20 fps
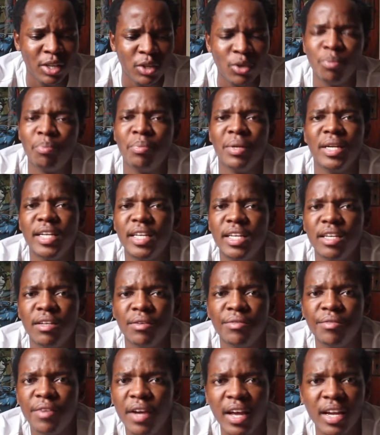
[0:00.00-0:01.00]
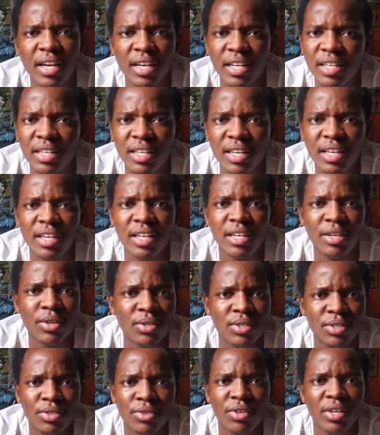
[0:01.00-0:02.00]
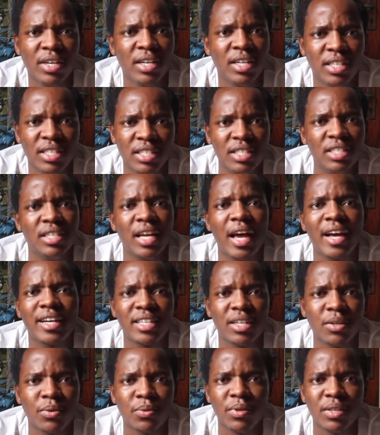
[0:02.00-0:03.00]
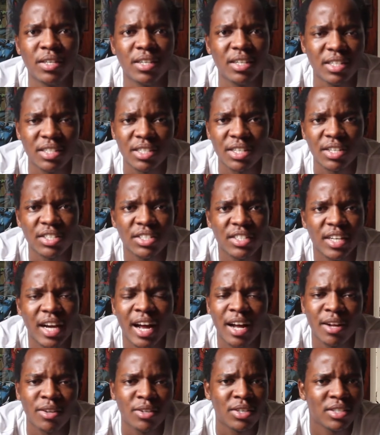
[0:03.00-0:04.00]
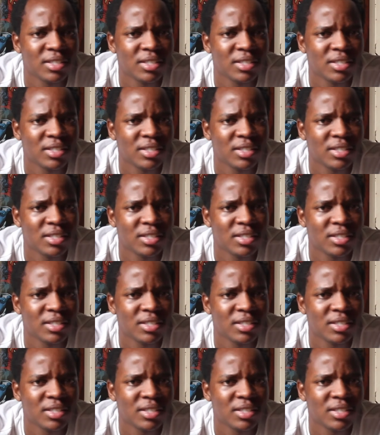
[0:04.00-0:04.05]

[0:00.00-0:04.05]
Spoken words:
you believe any kid on screen she's acting with is her child,